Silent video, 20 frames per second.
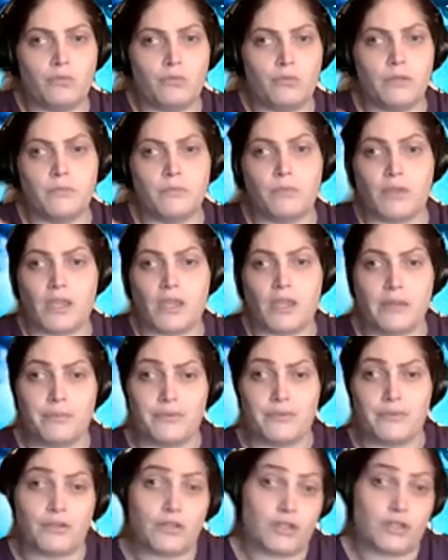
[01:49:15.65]
wouldn't be
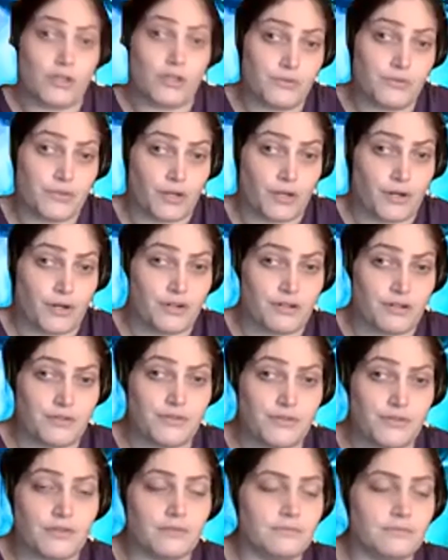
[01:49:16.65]
able to use
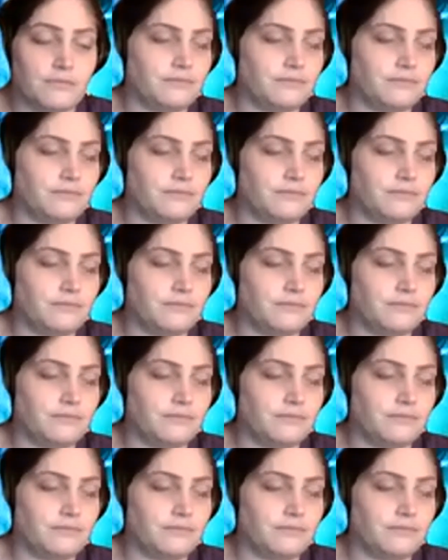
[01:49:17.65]
hers,